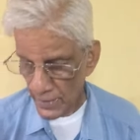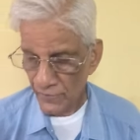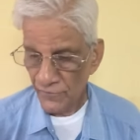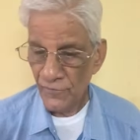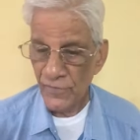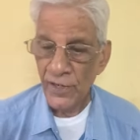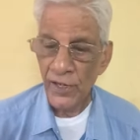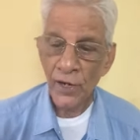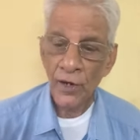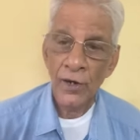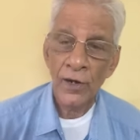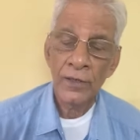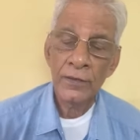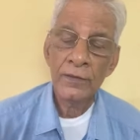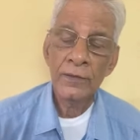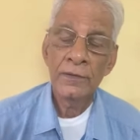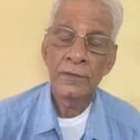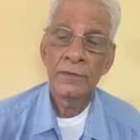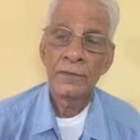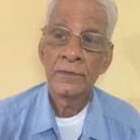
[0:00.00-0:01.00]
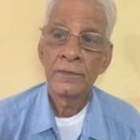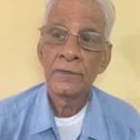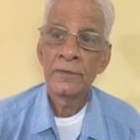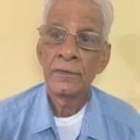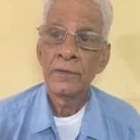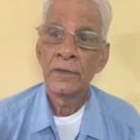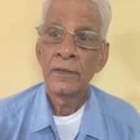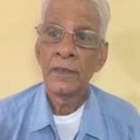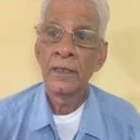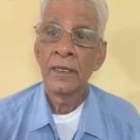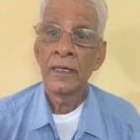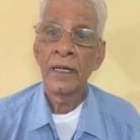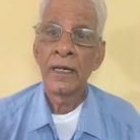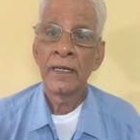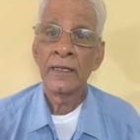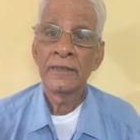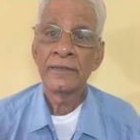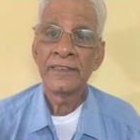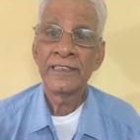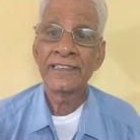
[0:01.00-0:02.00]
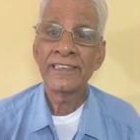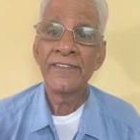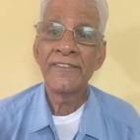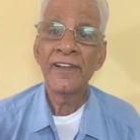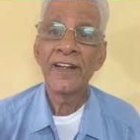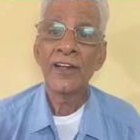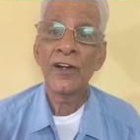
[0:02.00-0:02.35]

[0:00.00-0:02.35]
we are receiving a